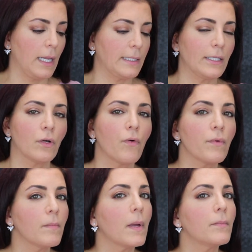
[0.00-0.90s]
And I don't
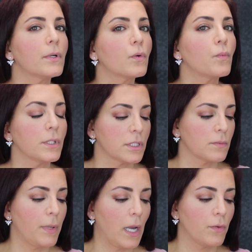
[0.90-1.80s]
remember
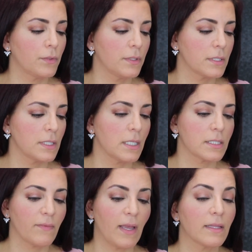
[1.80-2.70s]
which powder this
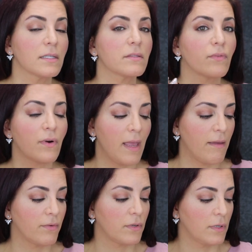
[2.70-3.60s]
is. I've had this
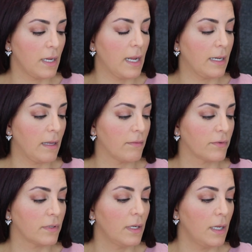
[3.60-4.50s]
forever and
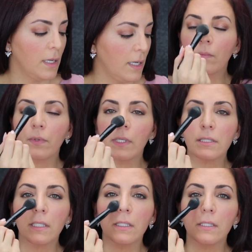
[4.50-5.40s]
ever.
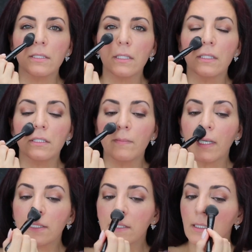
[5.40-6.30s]
Pressing this into
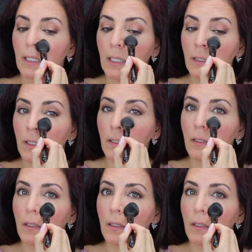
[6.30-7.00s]
my skin,